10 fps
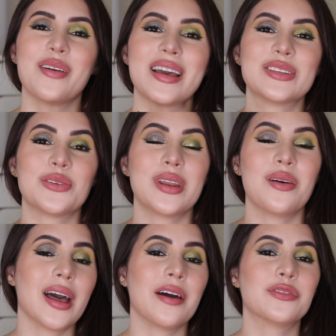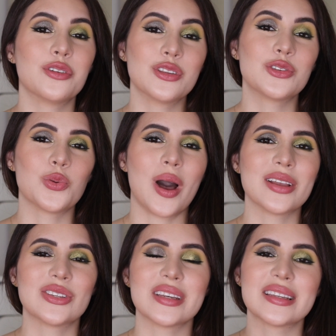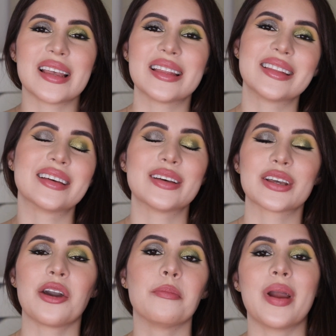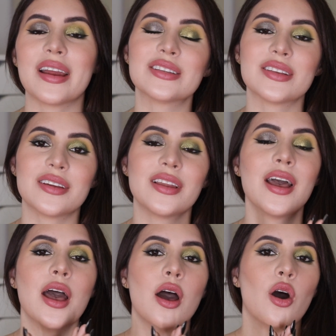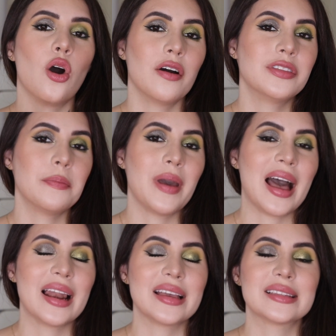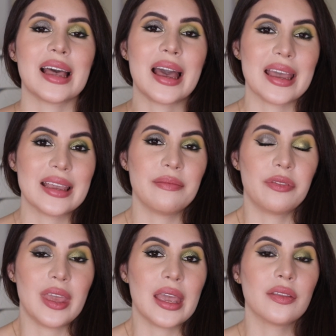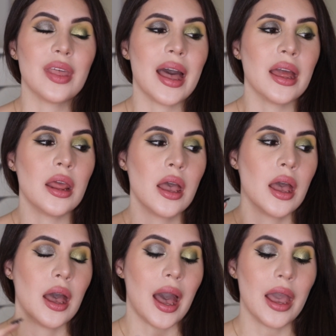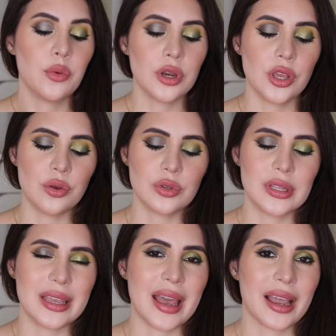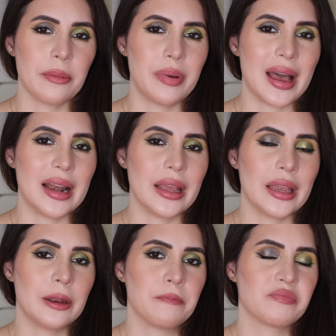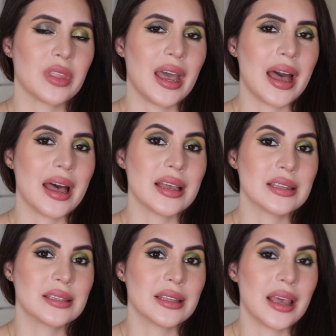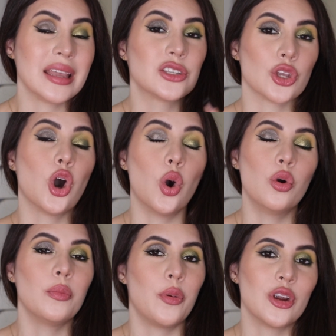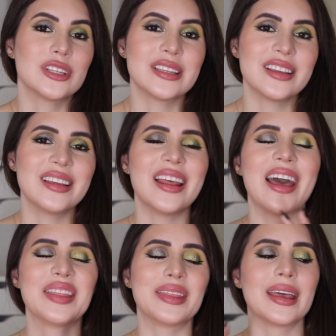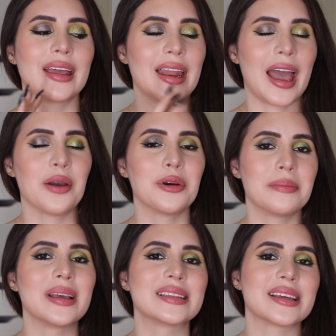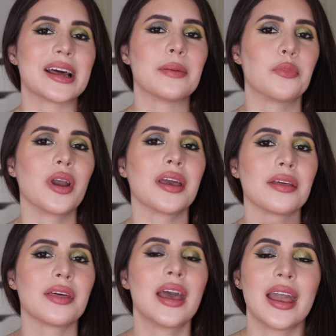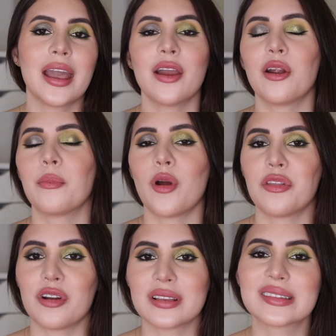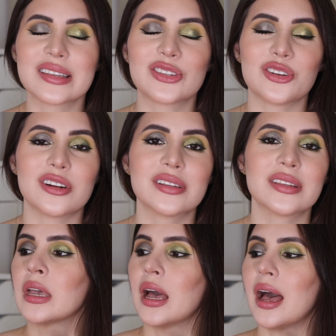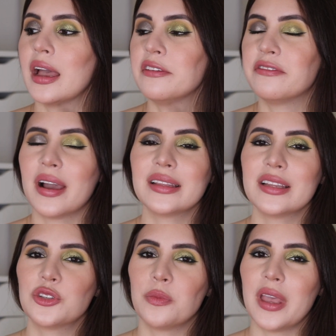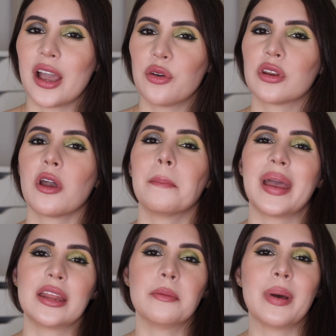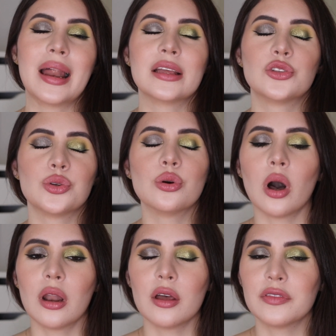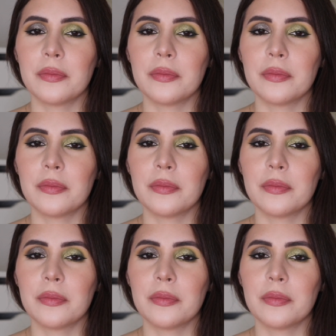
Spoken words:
you guys, so now after the swatches and the comparison of the palettes, I think that I would use the Yucca palette as its own person, and then I would mix it up with her brother and sisters. I find it to be a good companion palette to all of